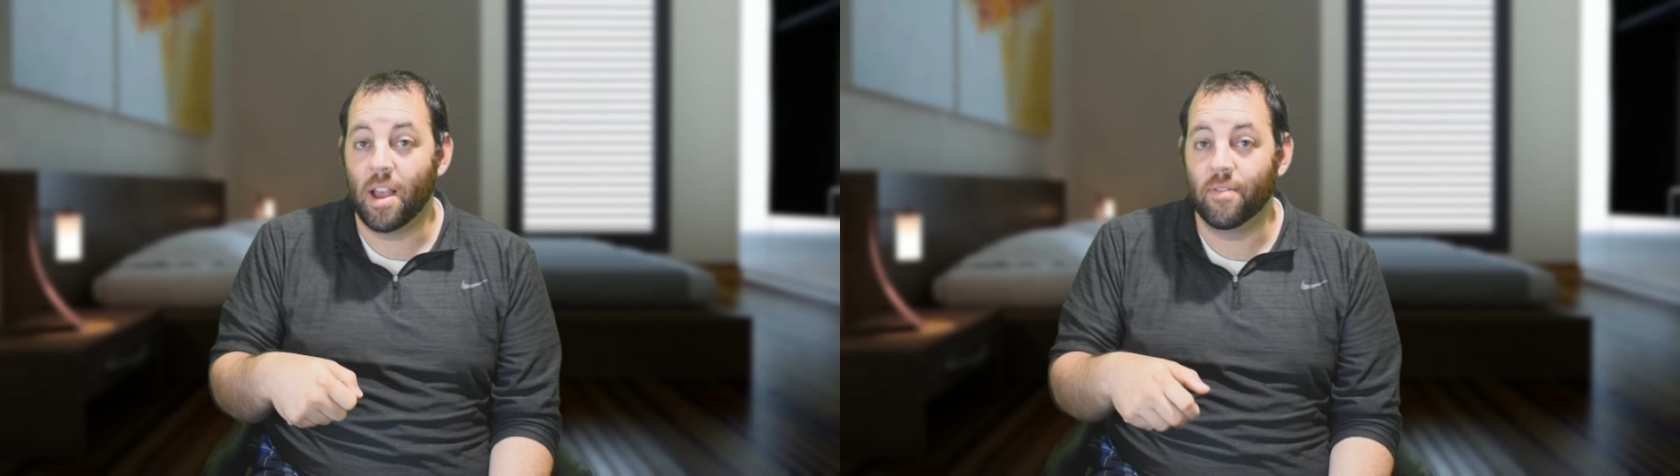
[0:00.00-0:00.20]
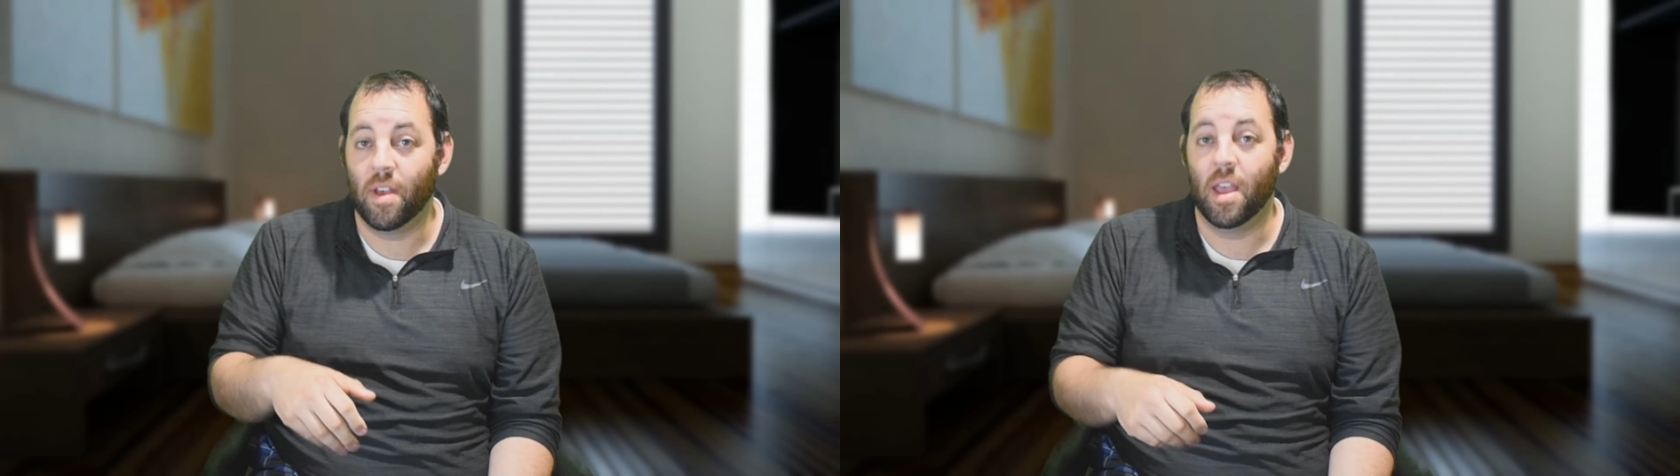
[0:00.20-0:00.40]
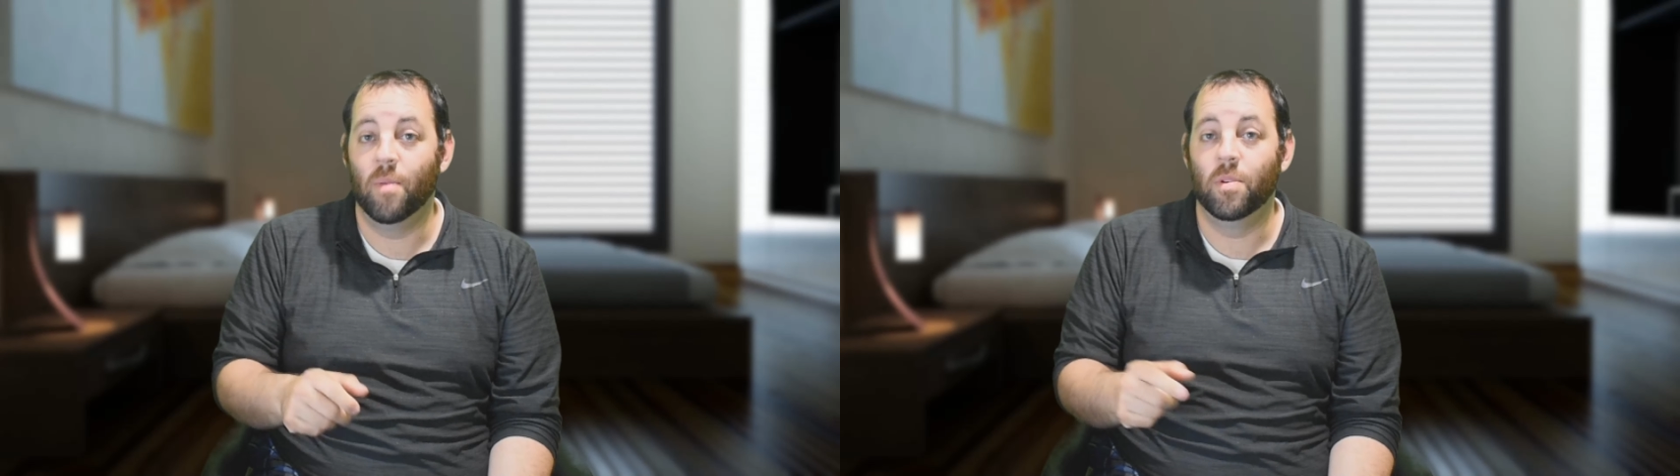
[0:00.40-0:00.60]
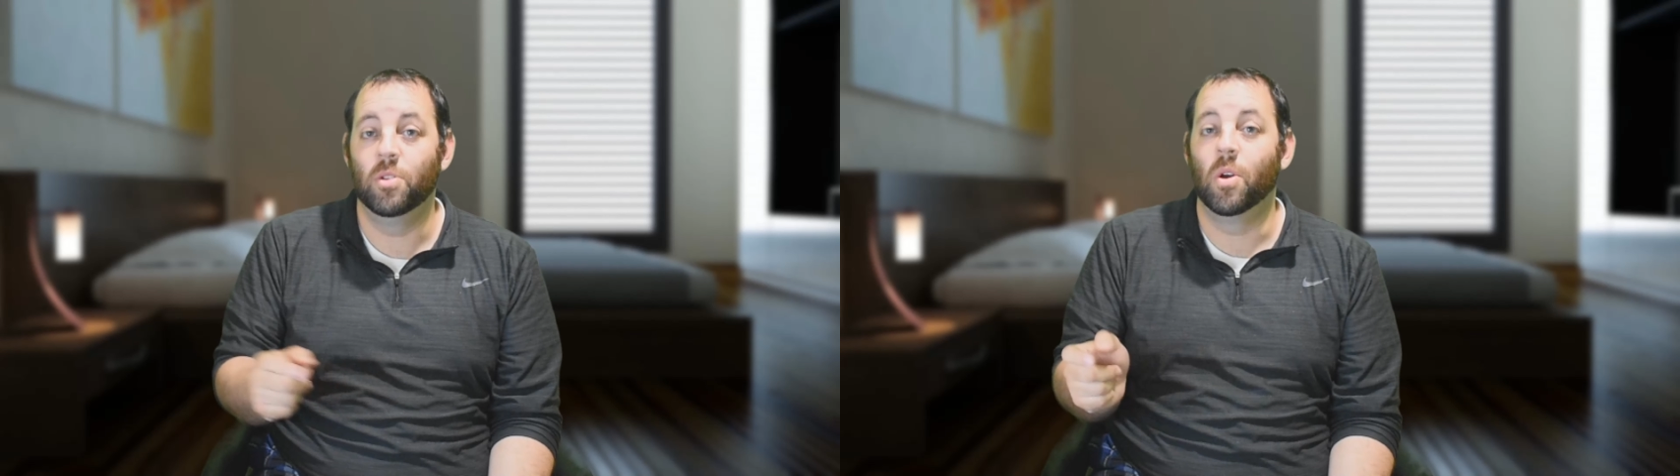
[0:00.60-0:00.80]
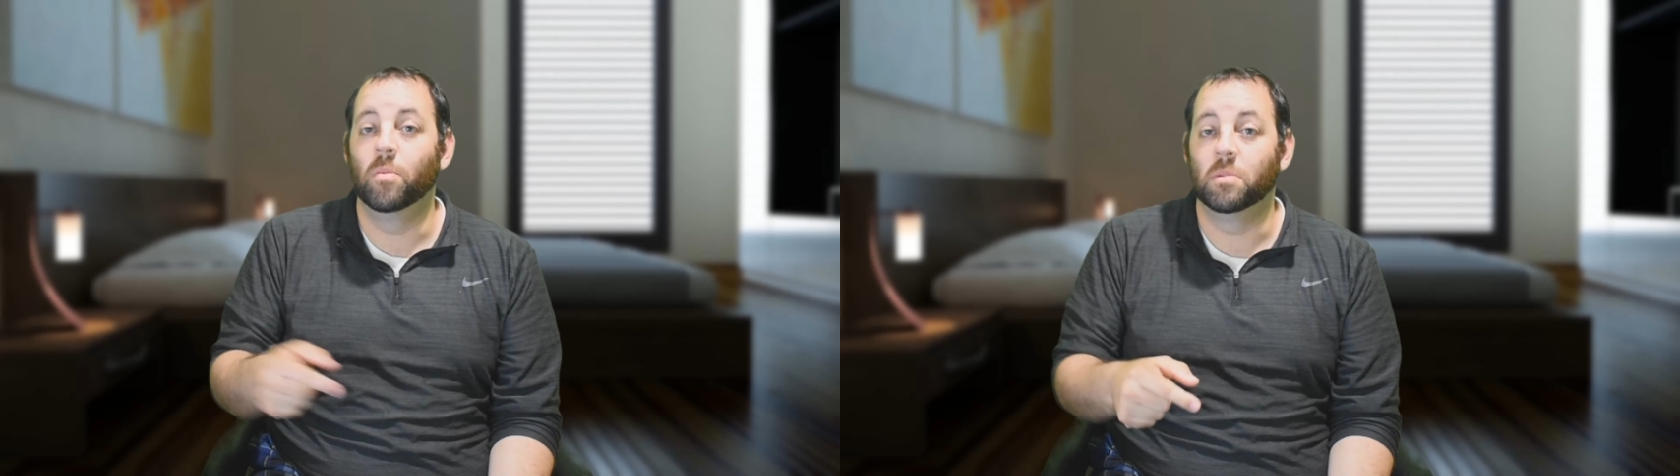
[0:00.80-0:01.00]
and when you
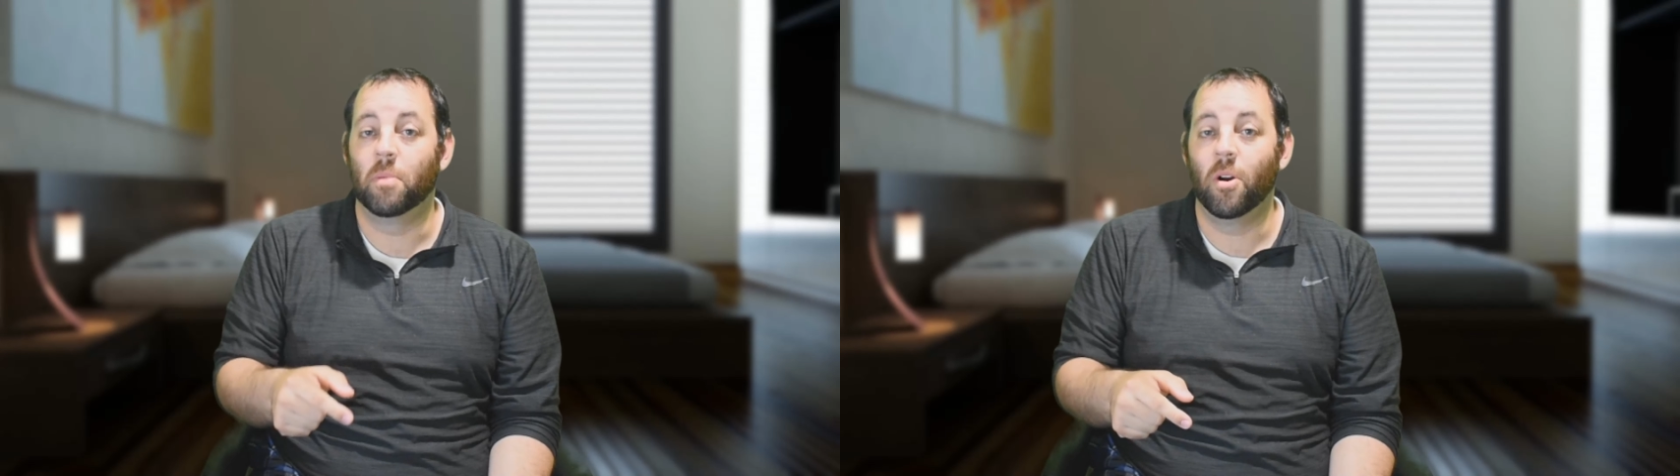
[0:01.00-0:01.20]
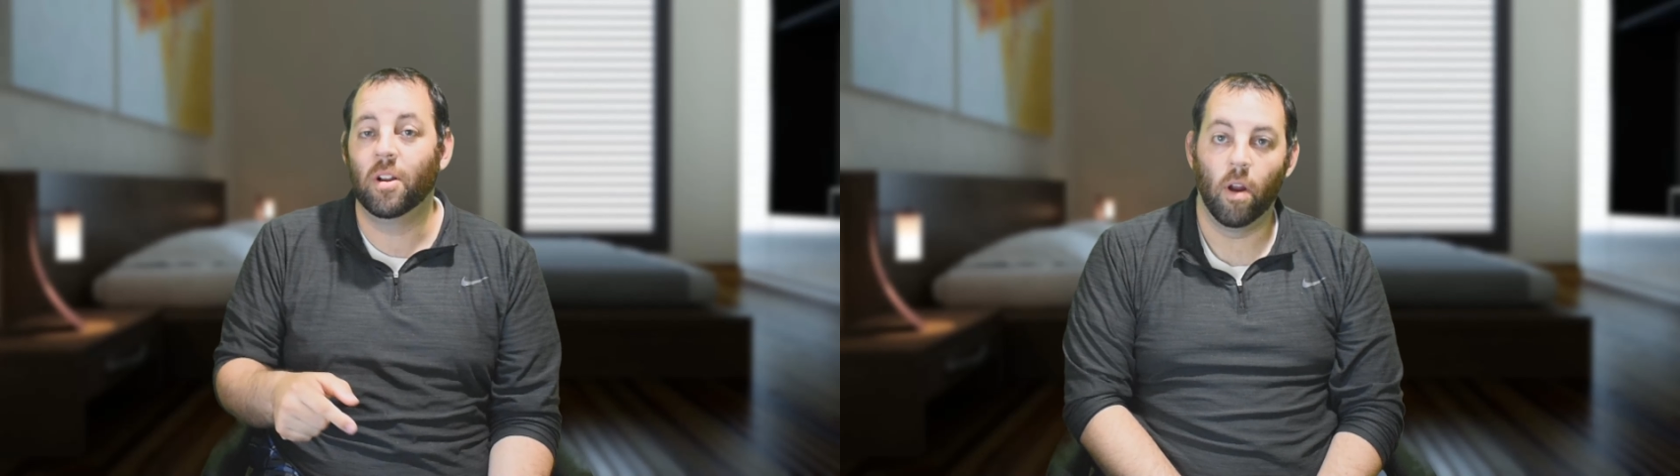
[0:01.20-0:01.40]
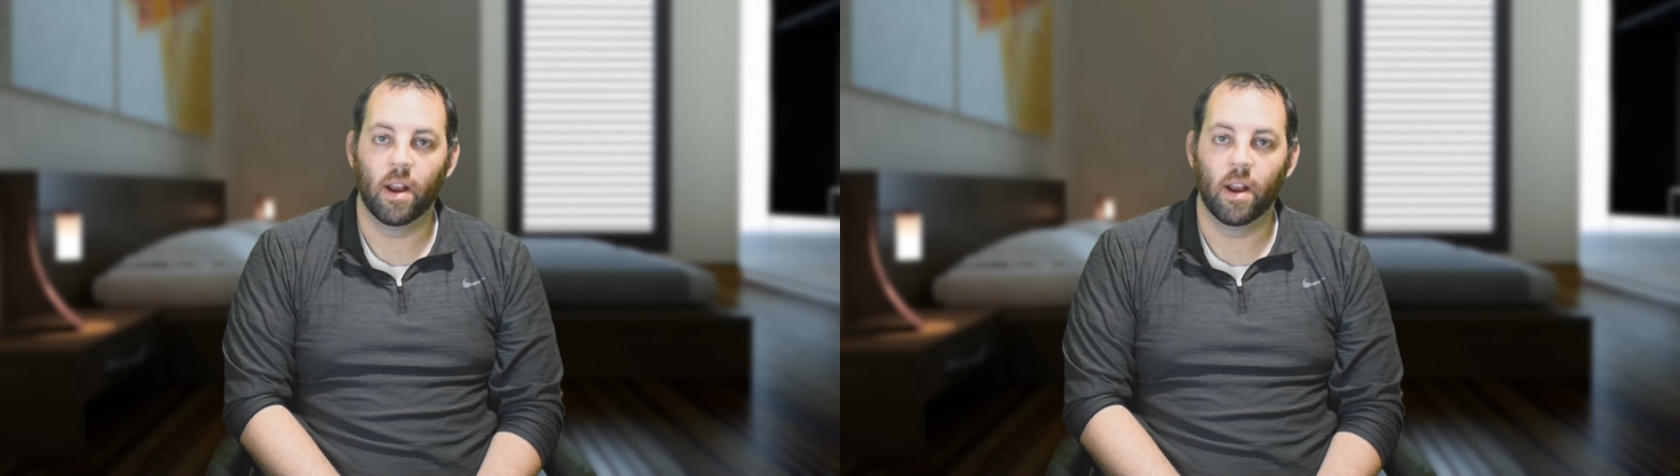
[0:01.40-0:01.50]
go into park.